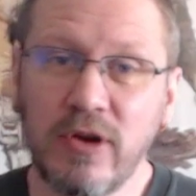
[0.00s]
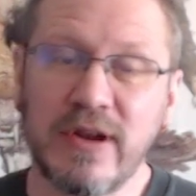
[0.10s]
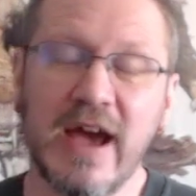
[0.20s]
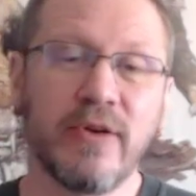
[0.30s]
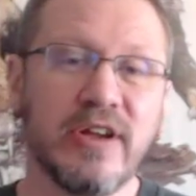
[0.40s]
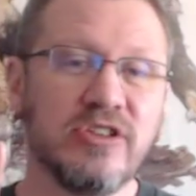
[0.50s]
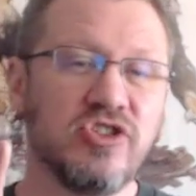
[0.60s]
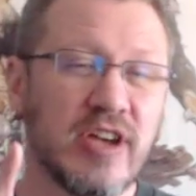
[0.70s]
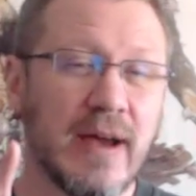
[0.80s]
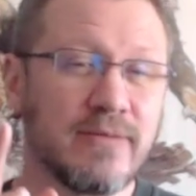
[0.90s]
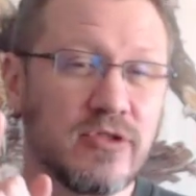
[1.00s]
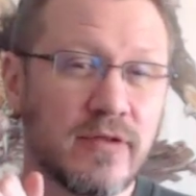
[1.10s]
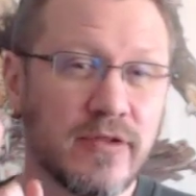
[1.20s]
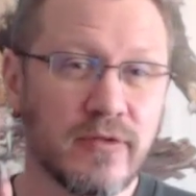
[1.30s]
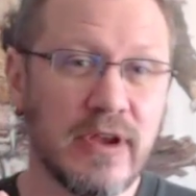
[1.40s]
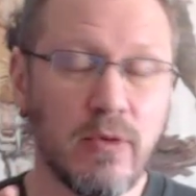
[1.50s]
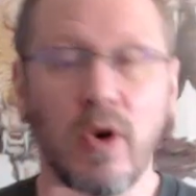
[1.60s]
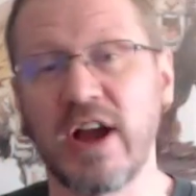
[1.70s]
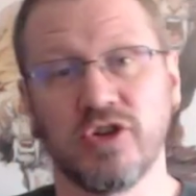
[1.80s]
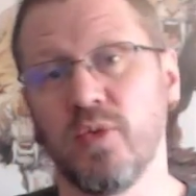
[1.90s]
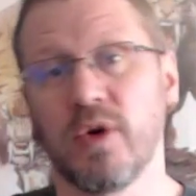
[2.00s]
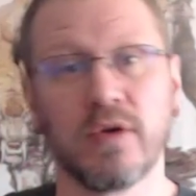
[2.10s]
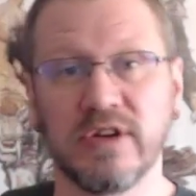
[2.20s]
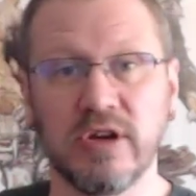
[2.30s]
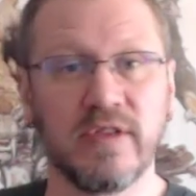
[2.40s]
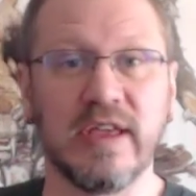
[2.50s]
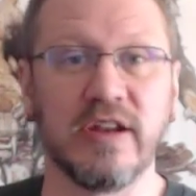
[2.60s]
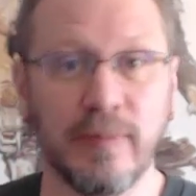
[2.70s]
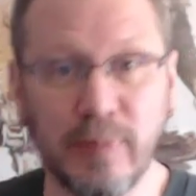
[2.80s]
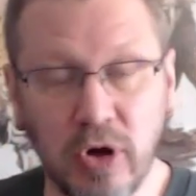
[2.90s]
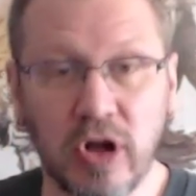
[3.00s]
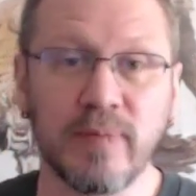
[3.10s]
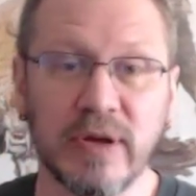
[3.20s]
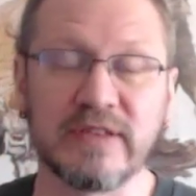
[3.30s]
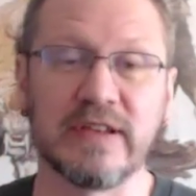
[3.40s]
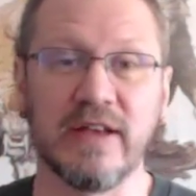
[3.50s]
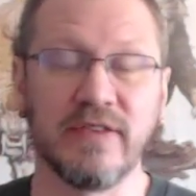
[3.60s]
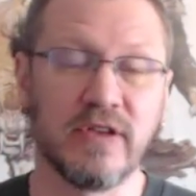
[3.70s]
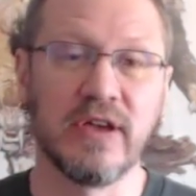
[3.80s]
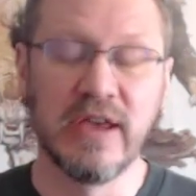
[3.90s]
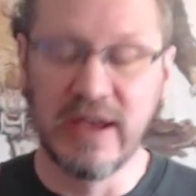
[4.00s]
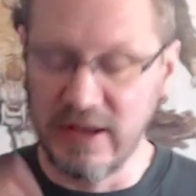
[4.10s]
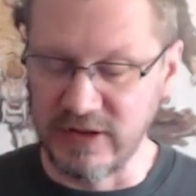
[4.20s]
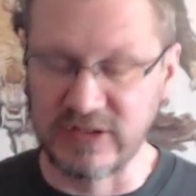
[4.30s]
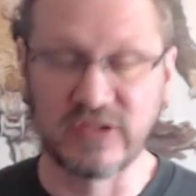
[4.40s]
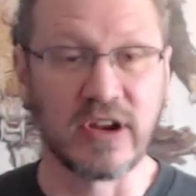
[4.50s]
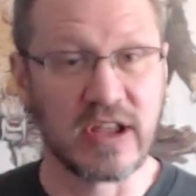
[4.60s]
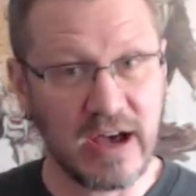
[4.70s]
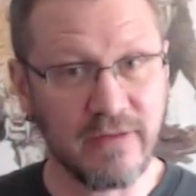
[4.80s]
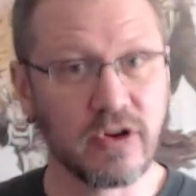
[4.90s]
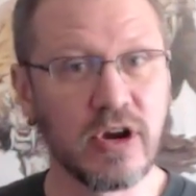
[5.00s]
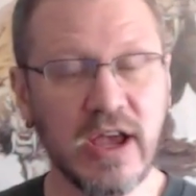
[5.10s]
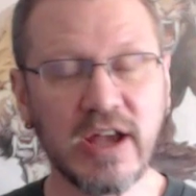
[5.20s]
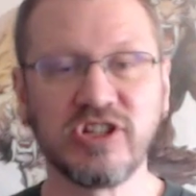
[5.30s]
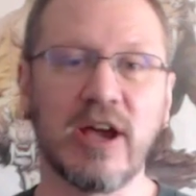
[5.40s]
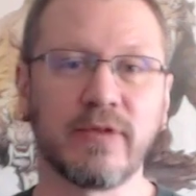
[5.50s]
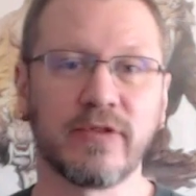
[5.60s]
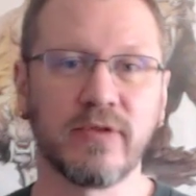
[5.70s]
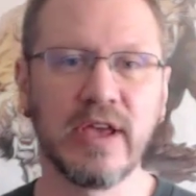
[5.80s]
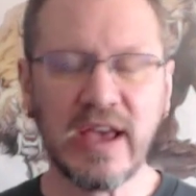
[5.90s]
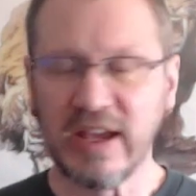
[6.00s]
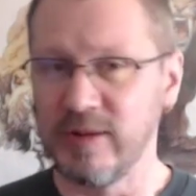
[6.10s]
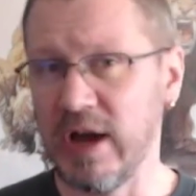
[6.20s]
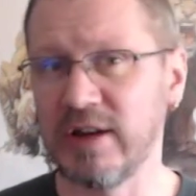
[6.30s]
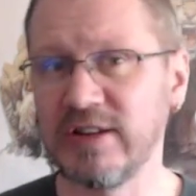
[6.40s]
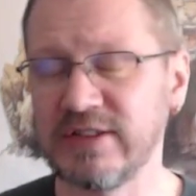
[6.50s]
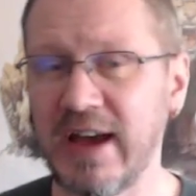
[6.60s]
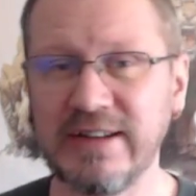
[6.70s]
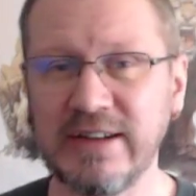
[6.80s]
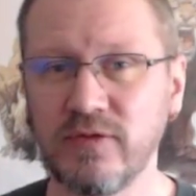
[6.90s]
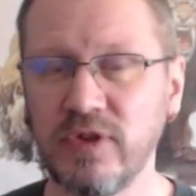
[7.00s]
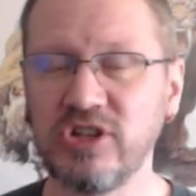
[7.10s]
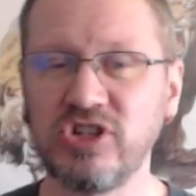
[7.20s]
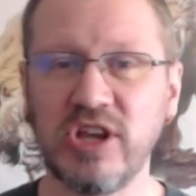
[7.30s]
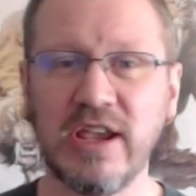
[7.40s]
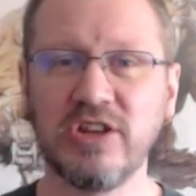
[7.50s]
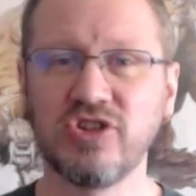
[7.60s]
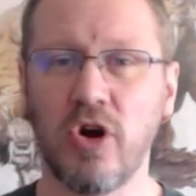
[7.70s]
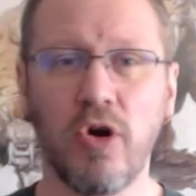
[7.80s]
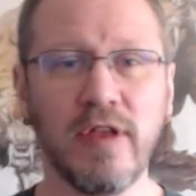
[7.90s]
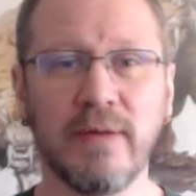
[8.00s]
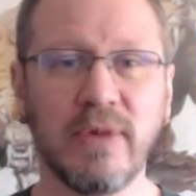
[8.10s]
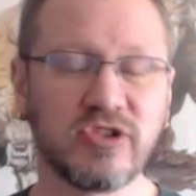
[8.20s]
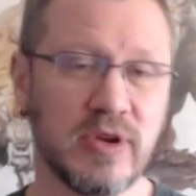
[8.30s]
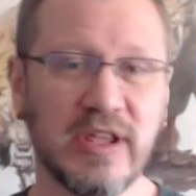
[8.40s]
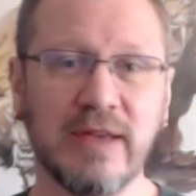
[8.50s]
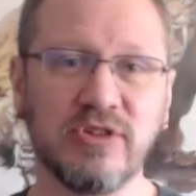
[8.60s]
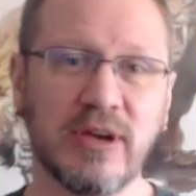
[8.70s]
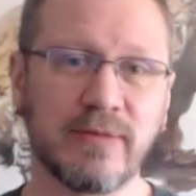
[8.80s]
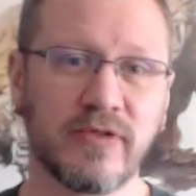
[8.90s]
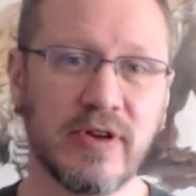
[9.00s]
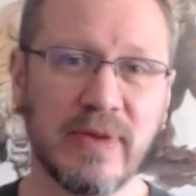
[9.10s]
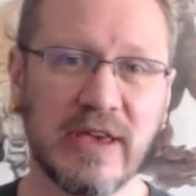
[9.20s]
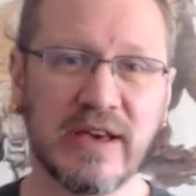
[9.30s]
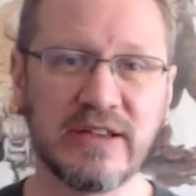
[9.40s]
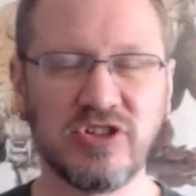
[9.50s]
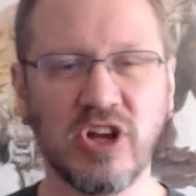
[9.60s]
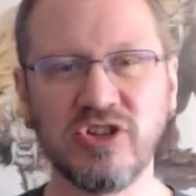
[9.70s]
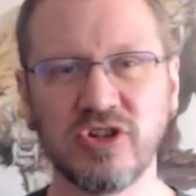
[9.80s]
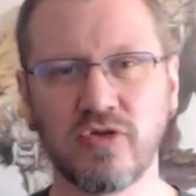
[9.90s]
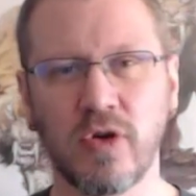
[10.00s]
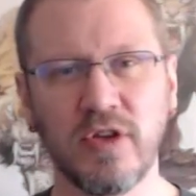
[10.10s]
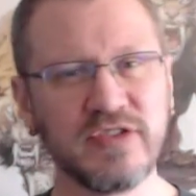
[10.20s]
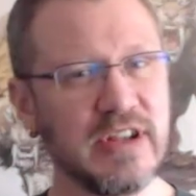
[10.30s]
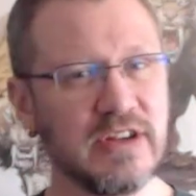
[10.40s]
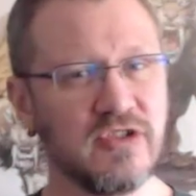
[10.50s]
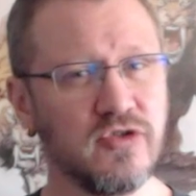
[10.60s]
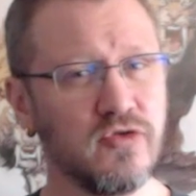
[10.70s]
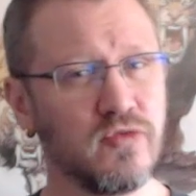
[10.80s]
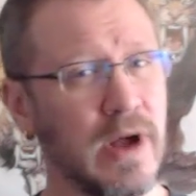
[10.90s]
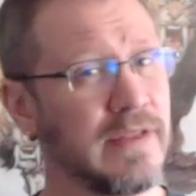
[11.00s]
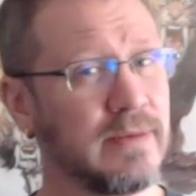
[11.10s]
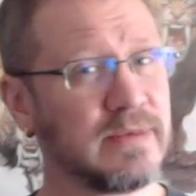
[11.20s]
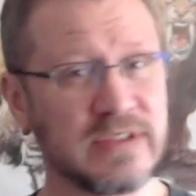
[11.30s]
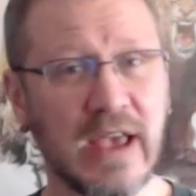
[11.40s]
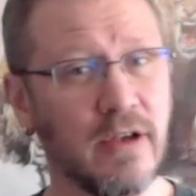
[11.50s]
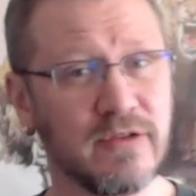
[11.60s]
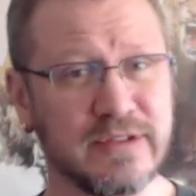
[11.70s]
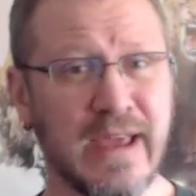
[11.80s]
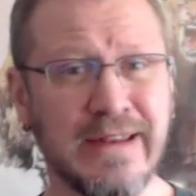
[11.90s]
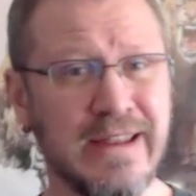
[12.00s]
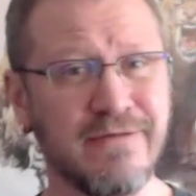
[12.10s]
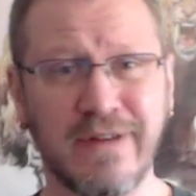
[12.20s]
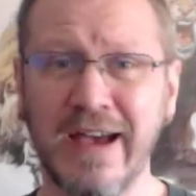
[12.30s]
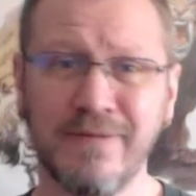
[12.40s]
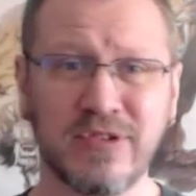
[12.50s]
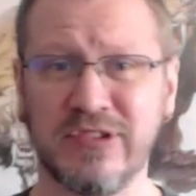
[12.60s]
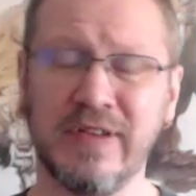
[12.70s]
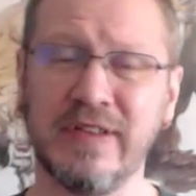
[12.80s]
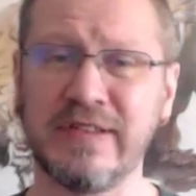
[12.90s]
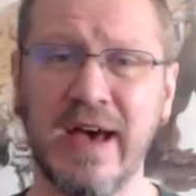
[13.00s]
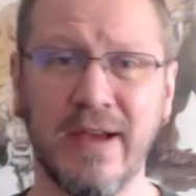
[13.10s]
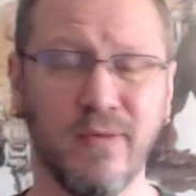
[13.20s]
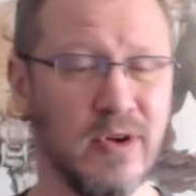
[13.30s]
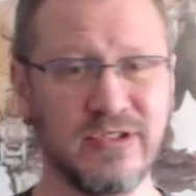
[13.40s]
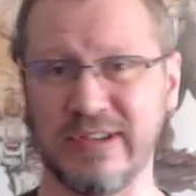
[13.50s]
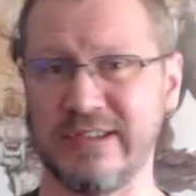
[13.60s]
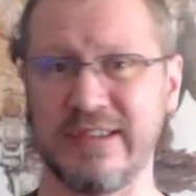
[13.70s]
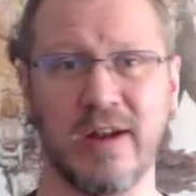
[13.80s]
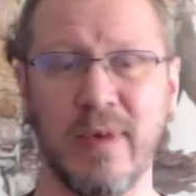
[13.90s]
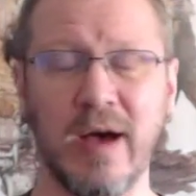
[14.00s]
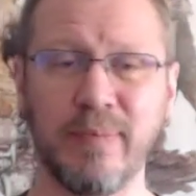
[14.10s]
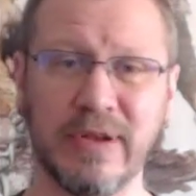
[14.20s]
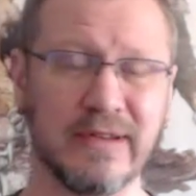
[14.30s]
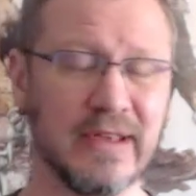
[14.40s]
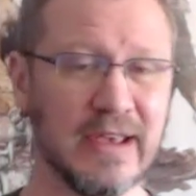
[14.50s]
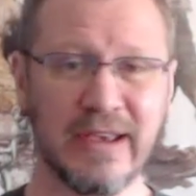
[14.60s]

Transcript: We are now in chapter 3. Well, actually, we're near the end of the book, but this is going to cover chapter 3. To be honest, I didn't really change all that much when it came to chapter 3 because dungeon crawls tend to run themselves 95% of the time. Once you set them up and